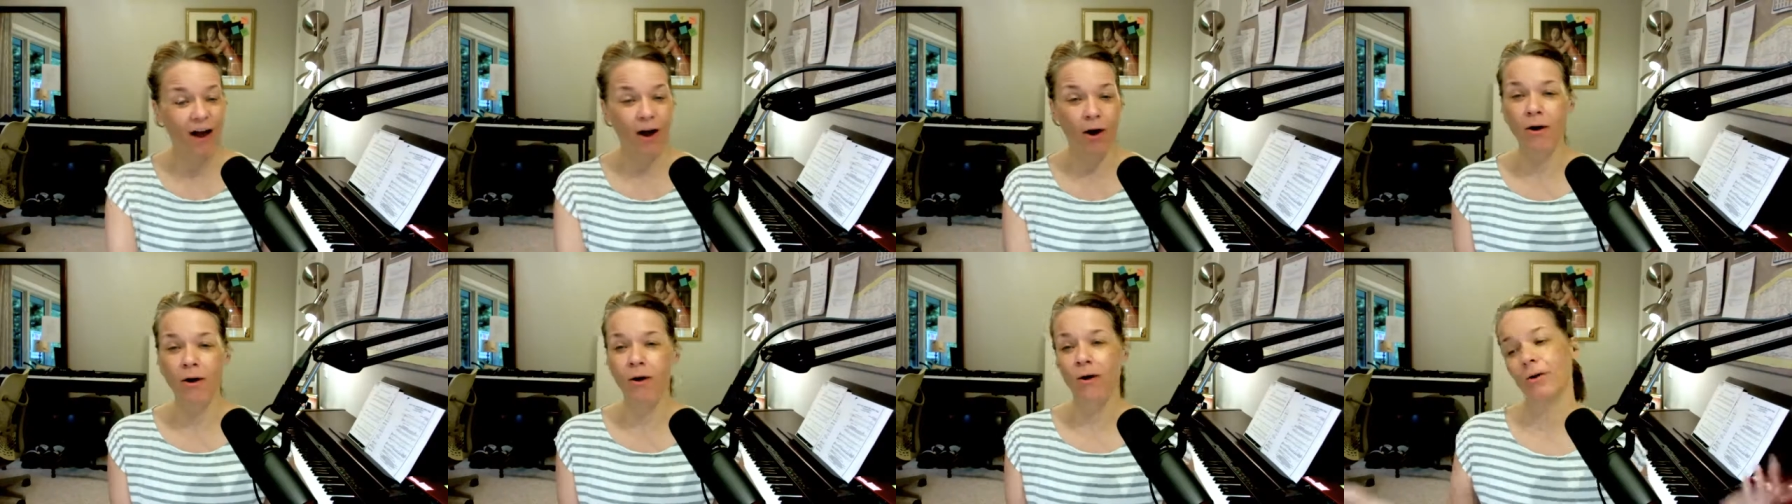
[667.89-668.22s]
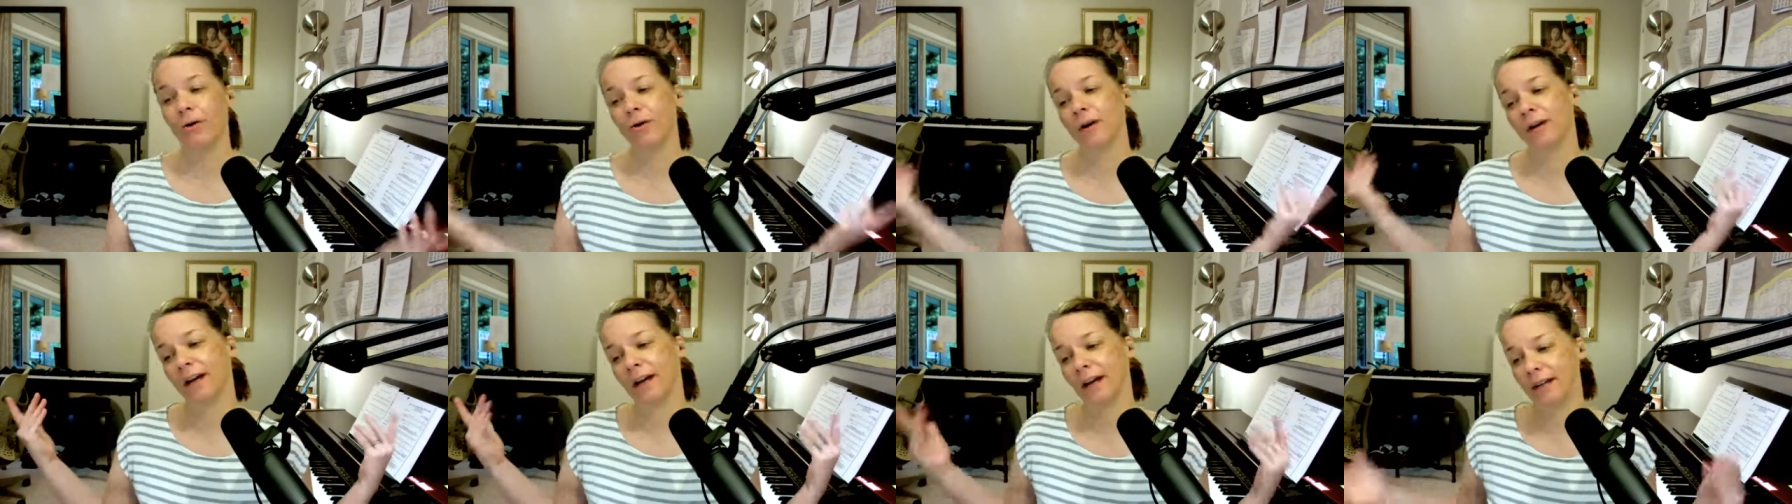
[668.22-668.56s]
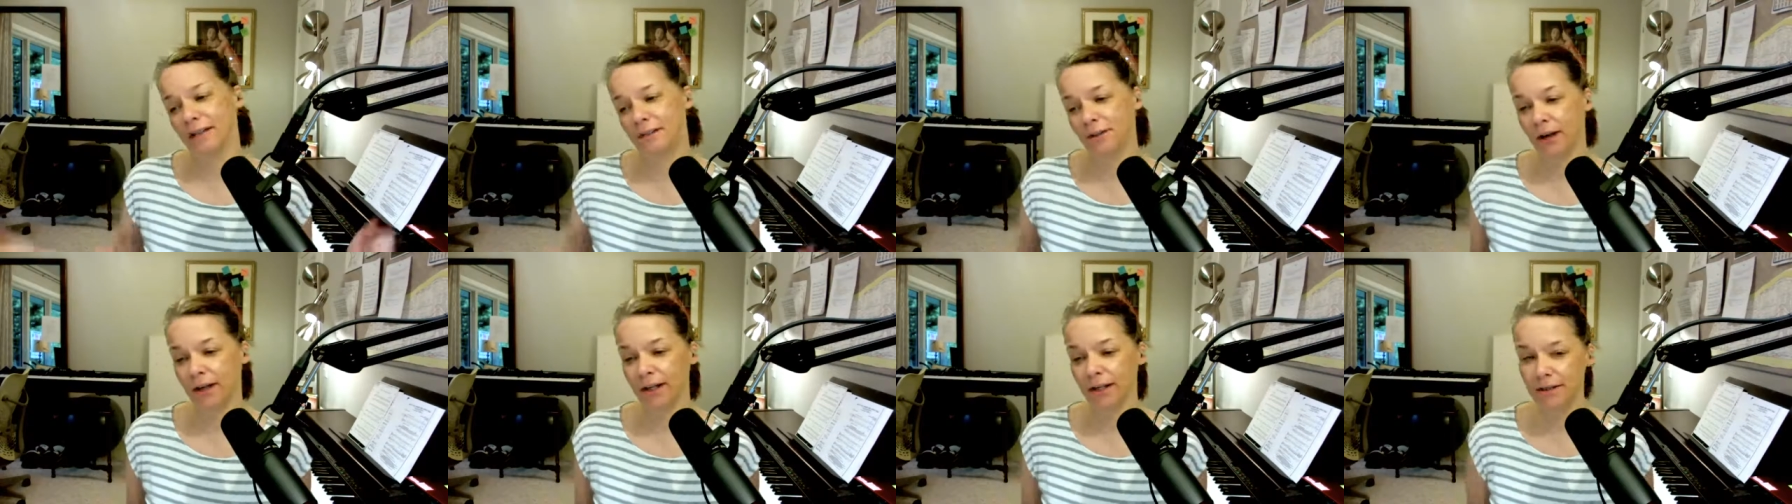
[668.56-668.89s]
Oh,
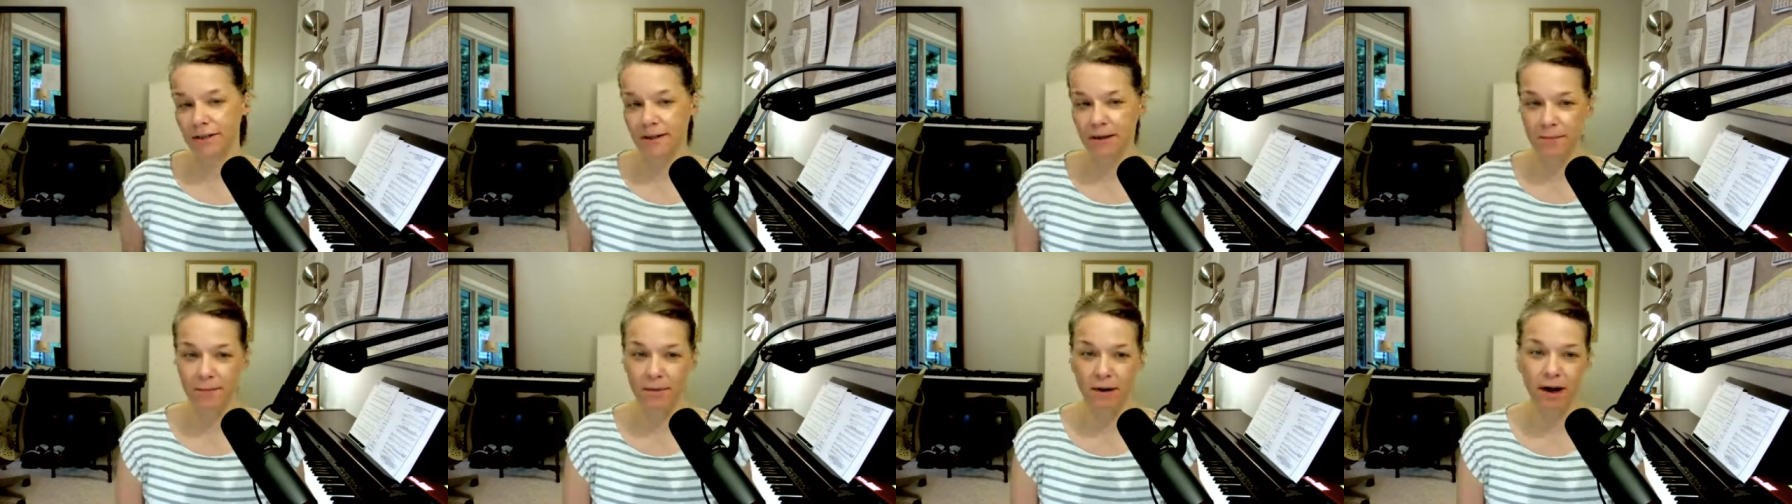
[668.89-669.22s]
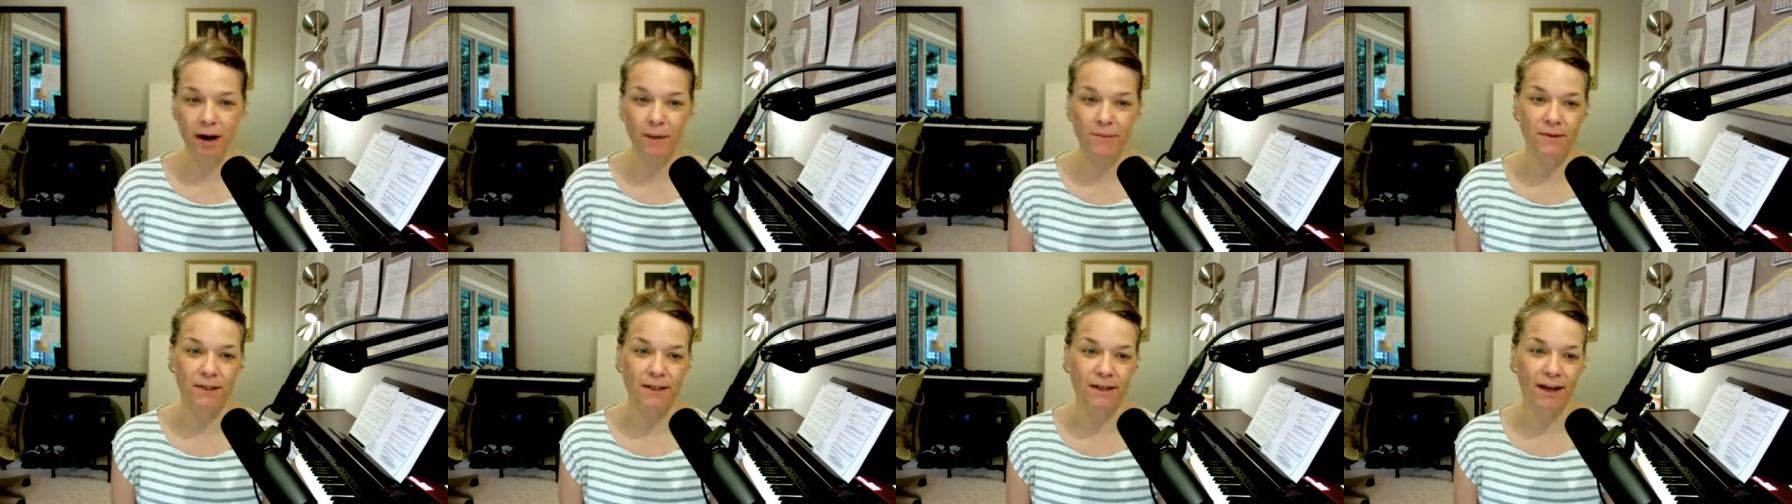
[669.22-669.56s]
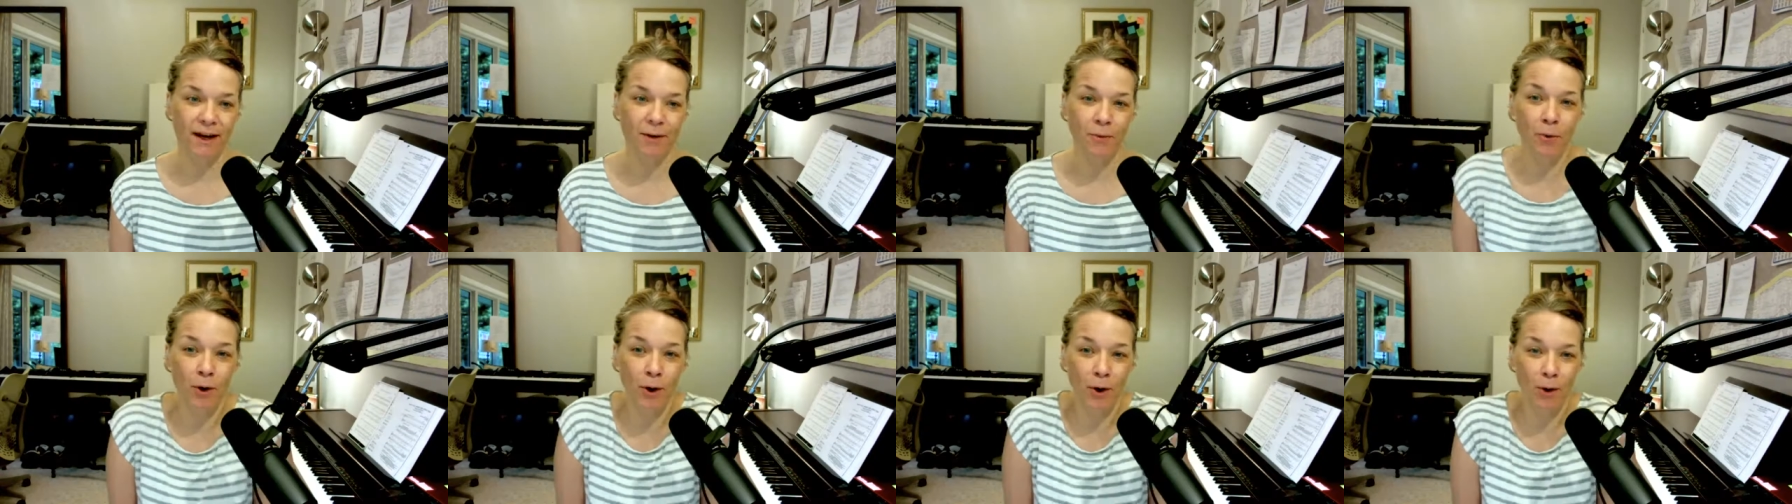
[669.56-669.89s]
okay. So I can sing pop
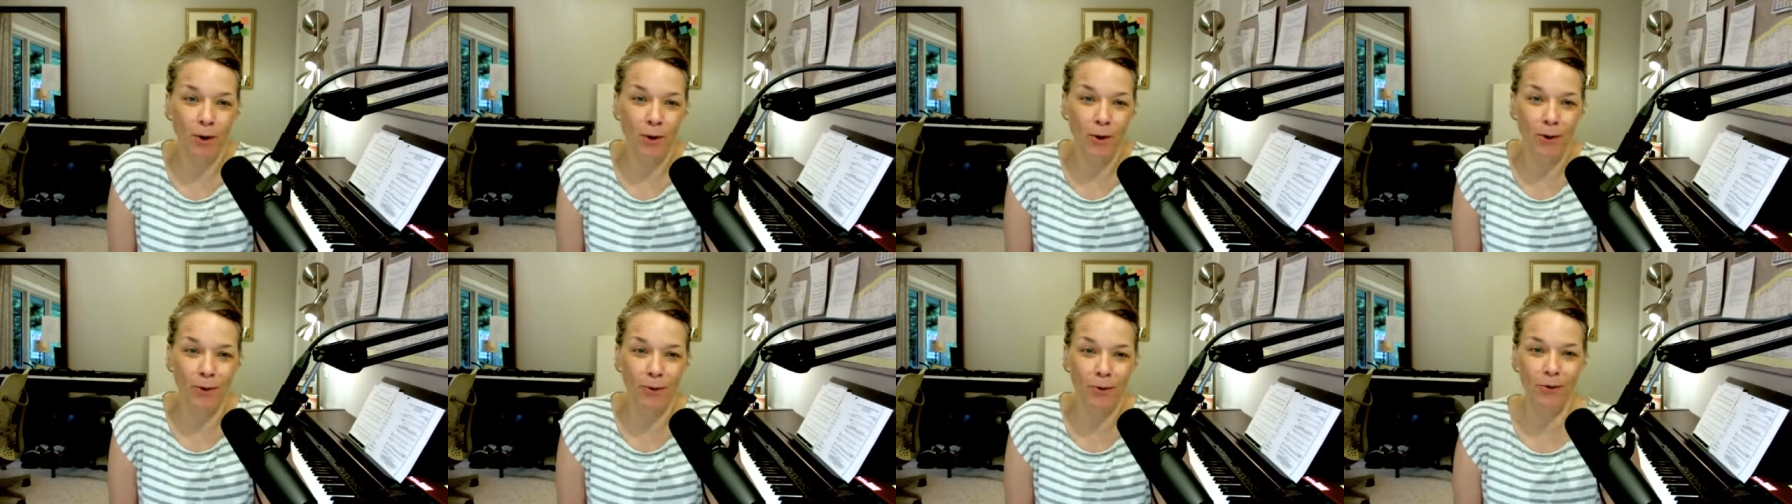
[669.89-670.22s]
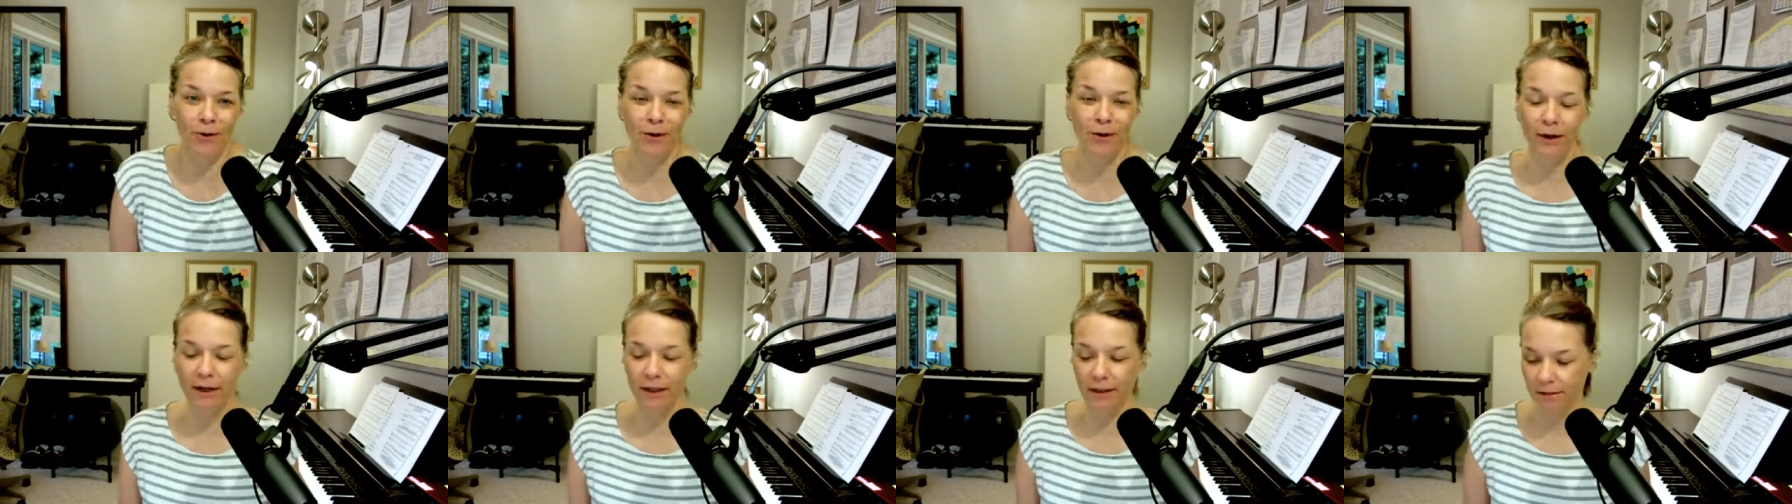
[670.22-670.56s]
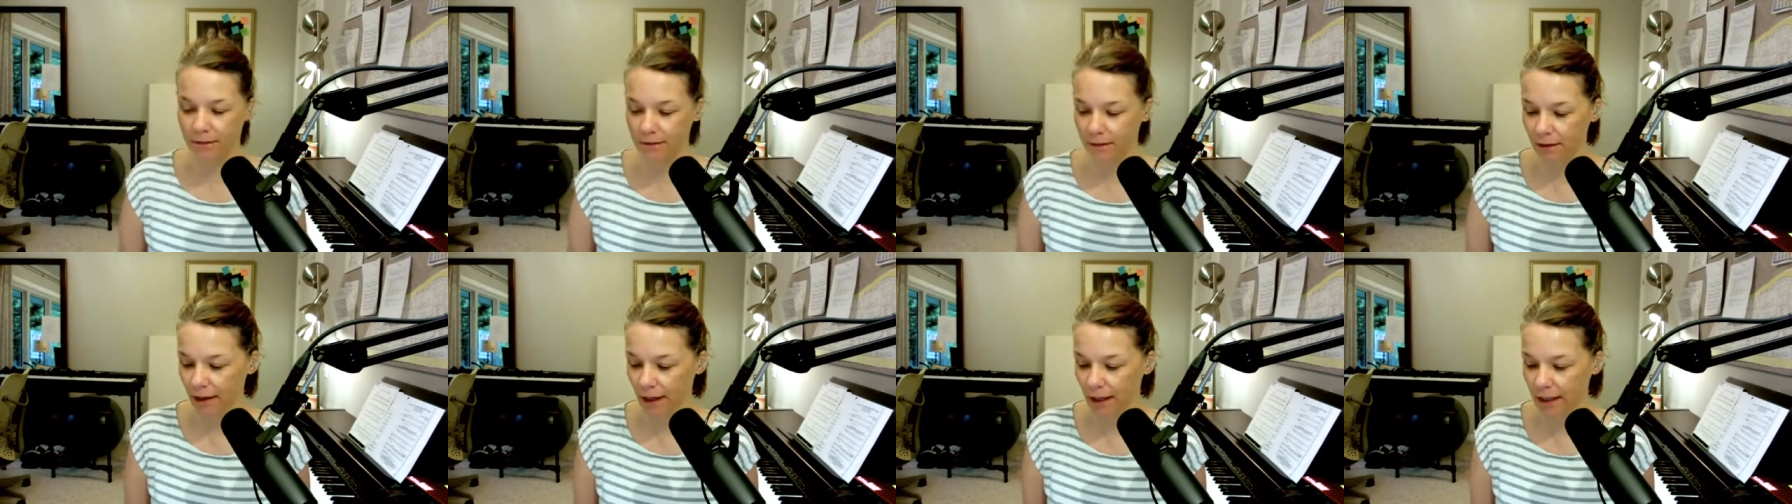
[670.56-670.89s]
today. Woohoo. Good.
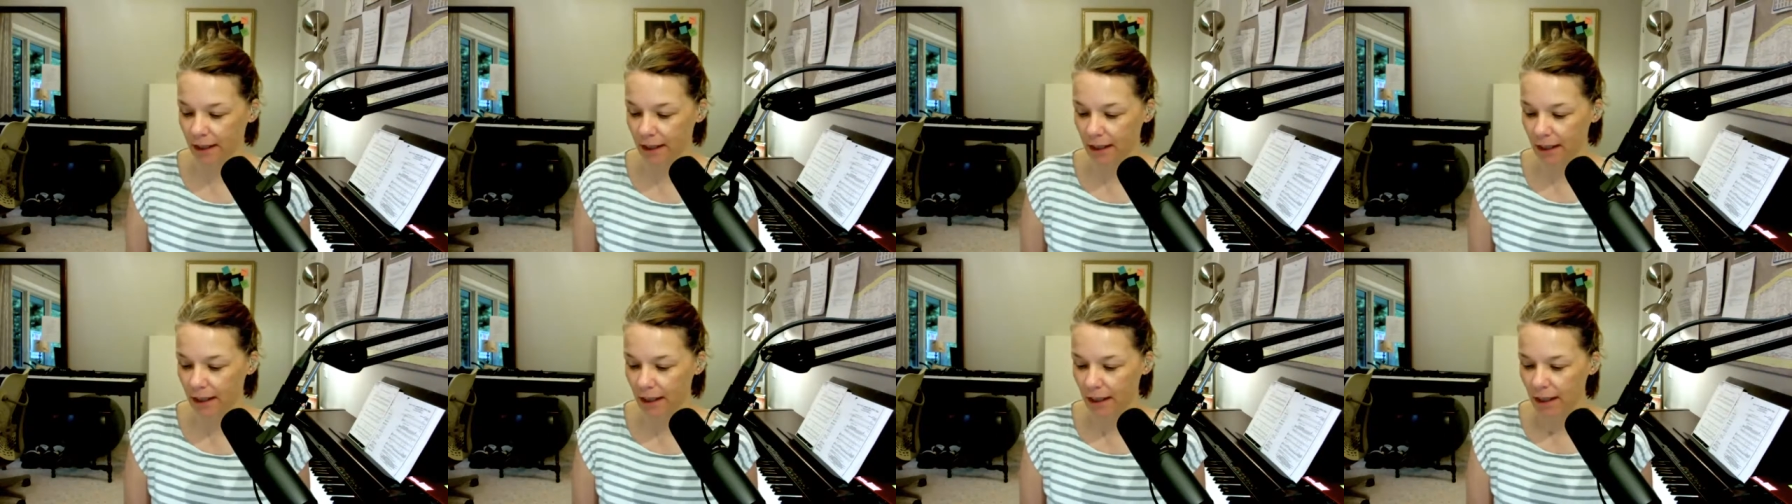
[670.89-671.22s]
All right.